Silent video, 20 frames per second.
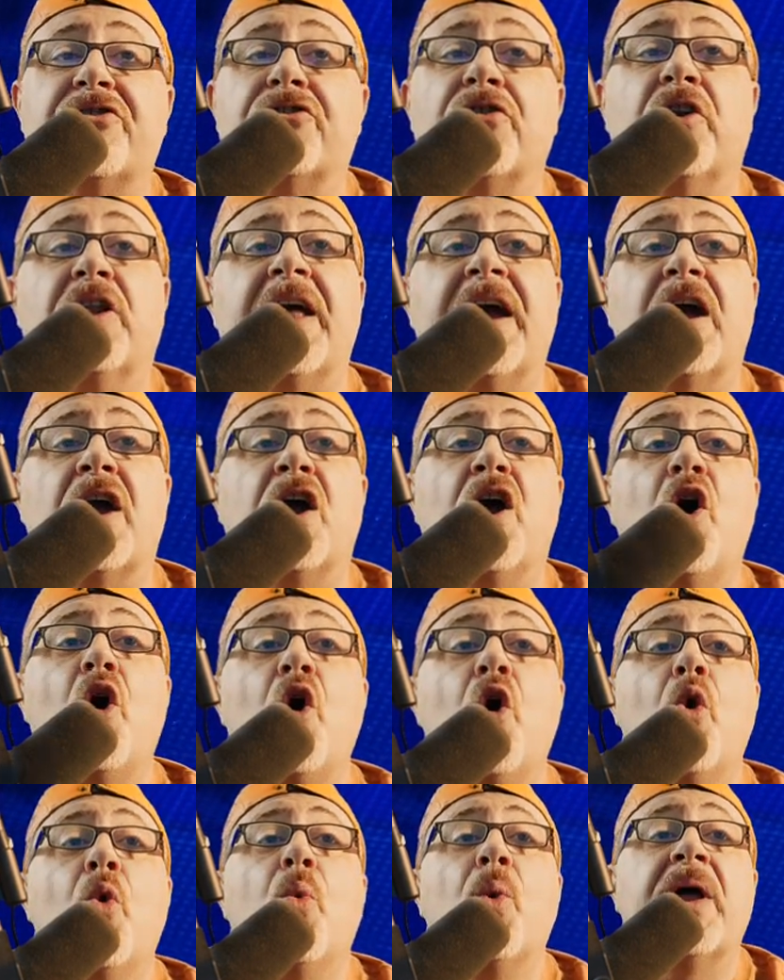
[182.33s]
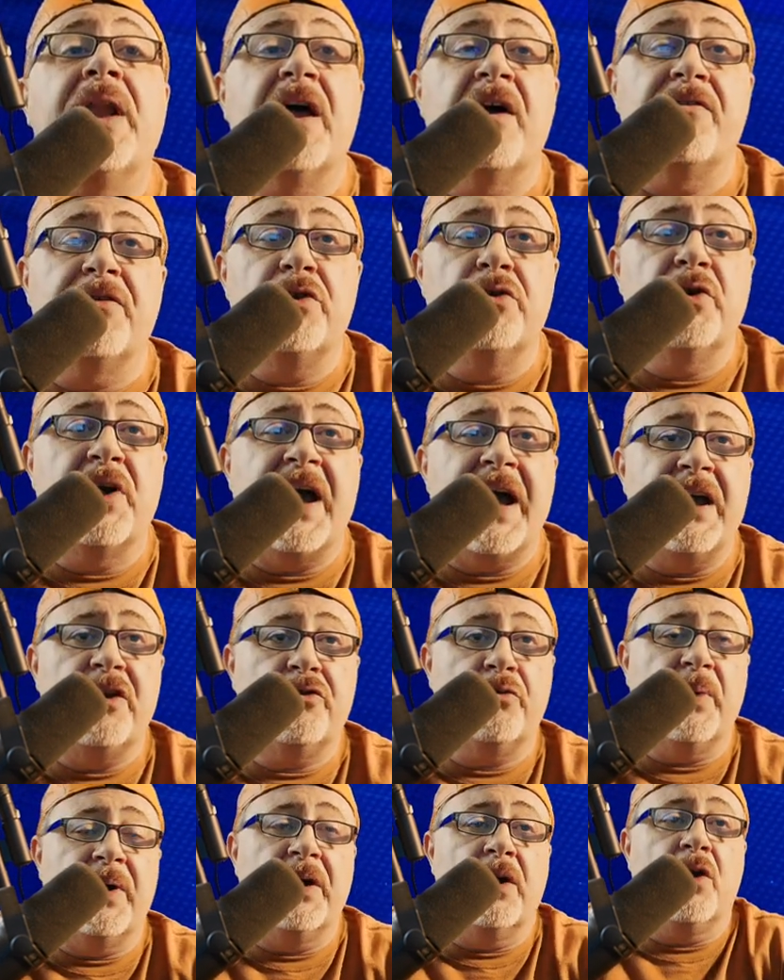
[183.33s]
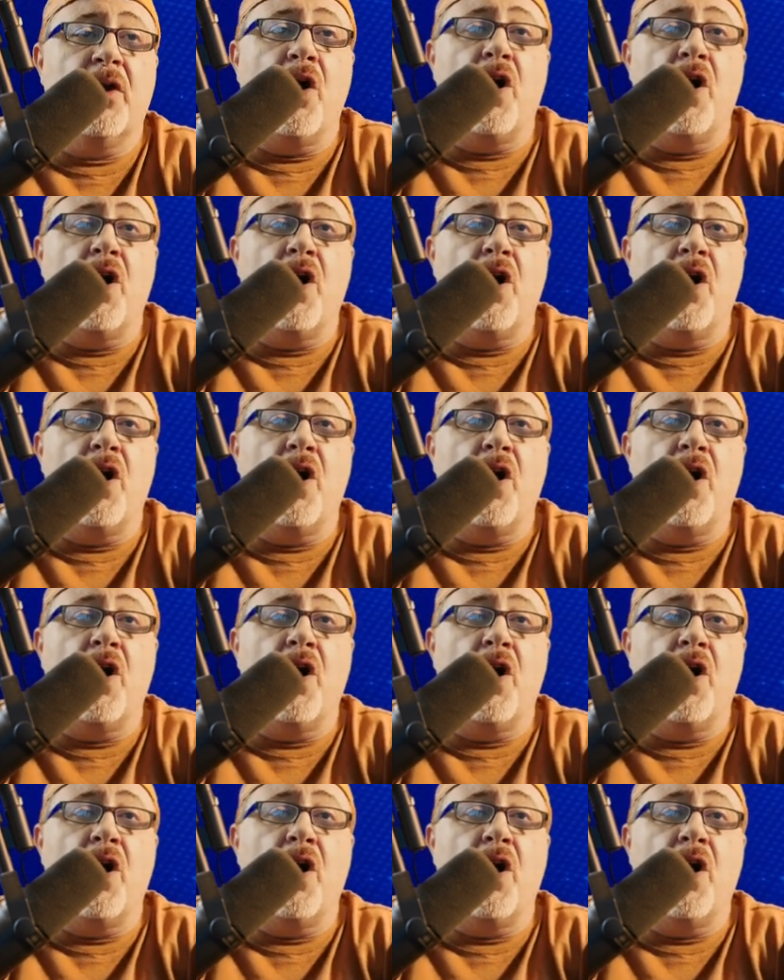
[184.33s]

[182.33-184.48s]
Solera, whatever you guys want to